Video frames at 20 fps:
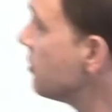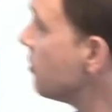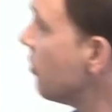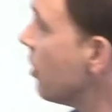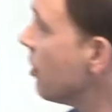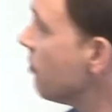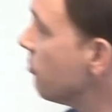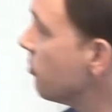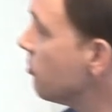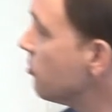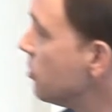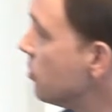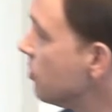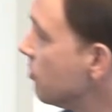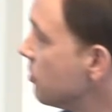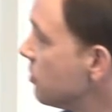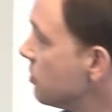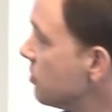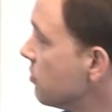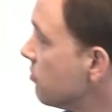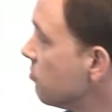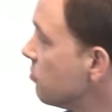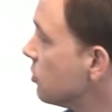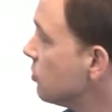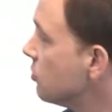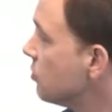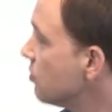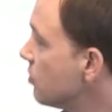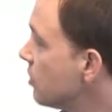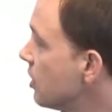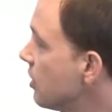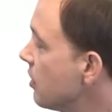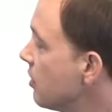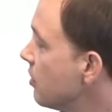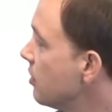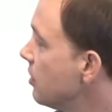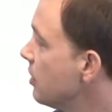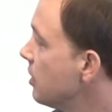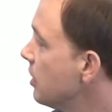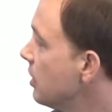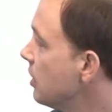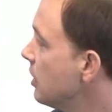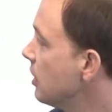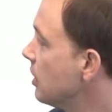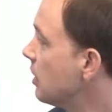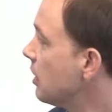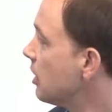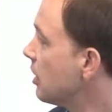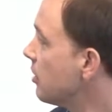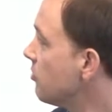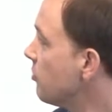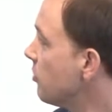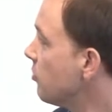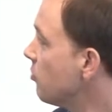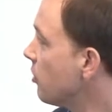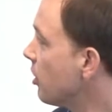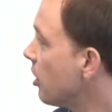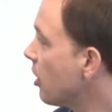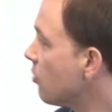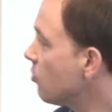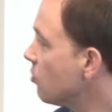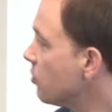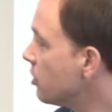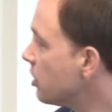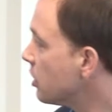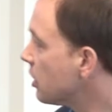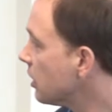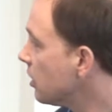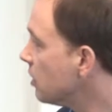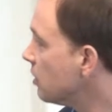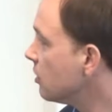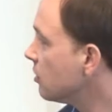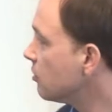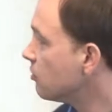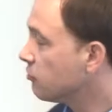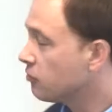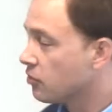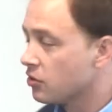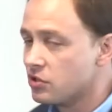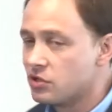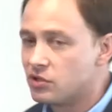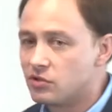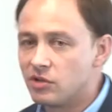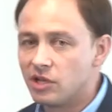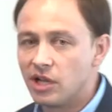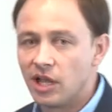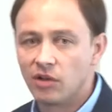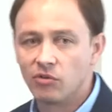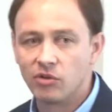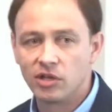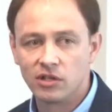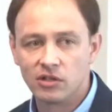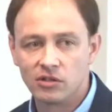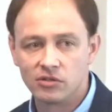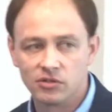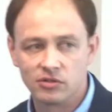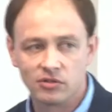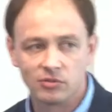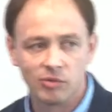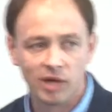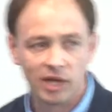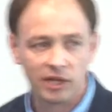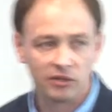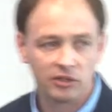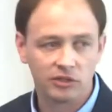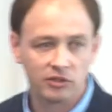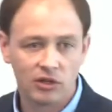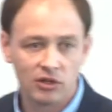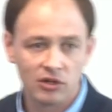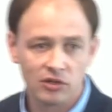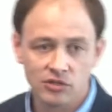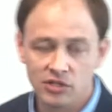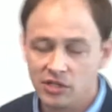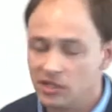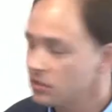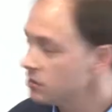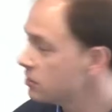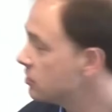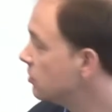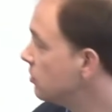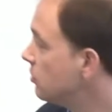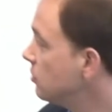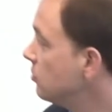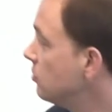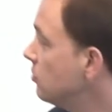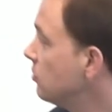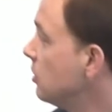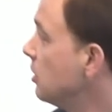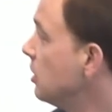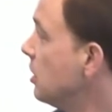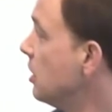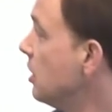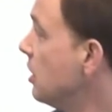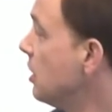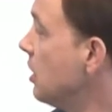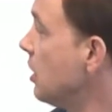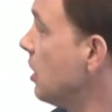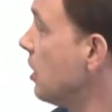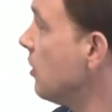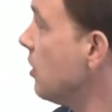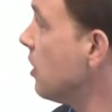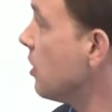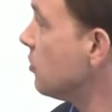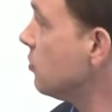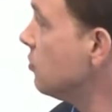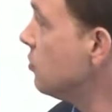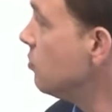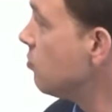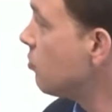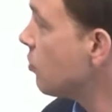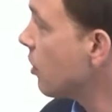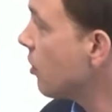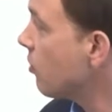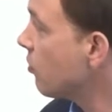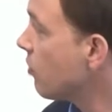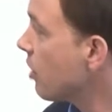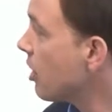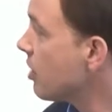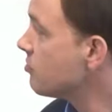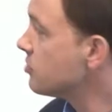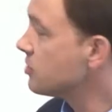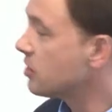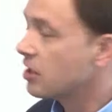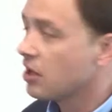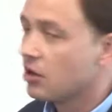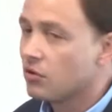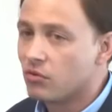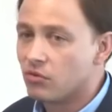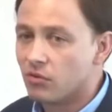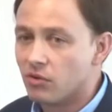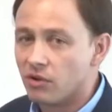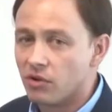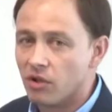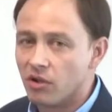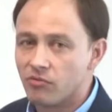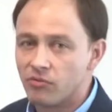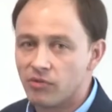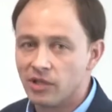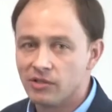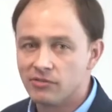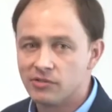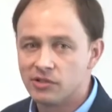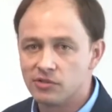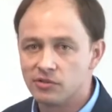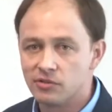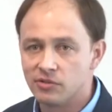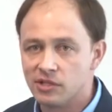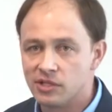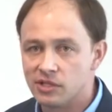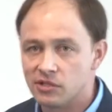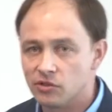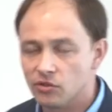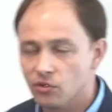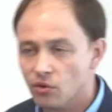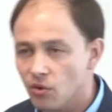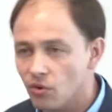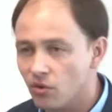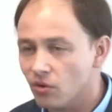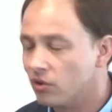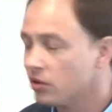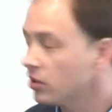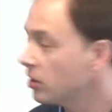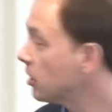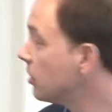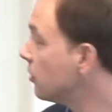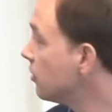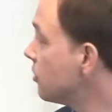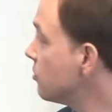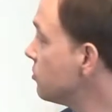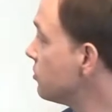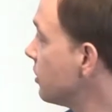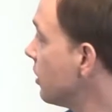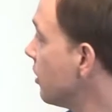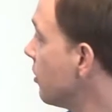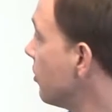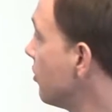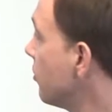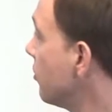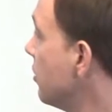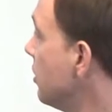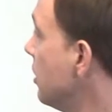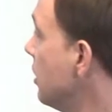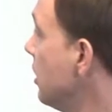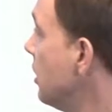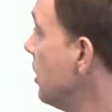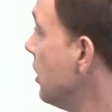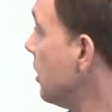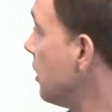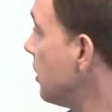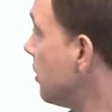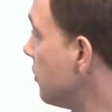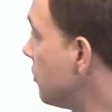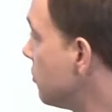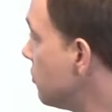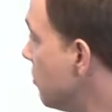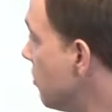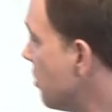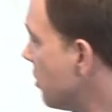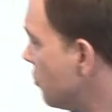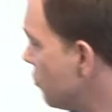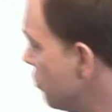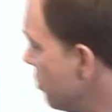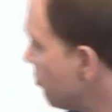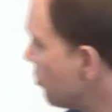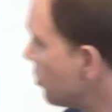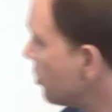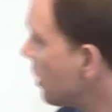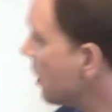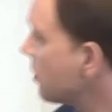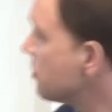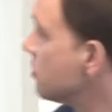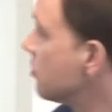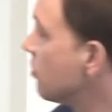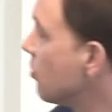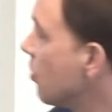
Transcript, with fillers: So I'm from the University of Pretoria, um, where I work in the Forestry and Agricultural Biotechnology Institute. And there are two programs that are of relevance to this talk, and those are uh, the Tree Protection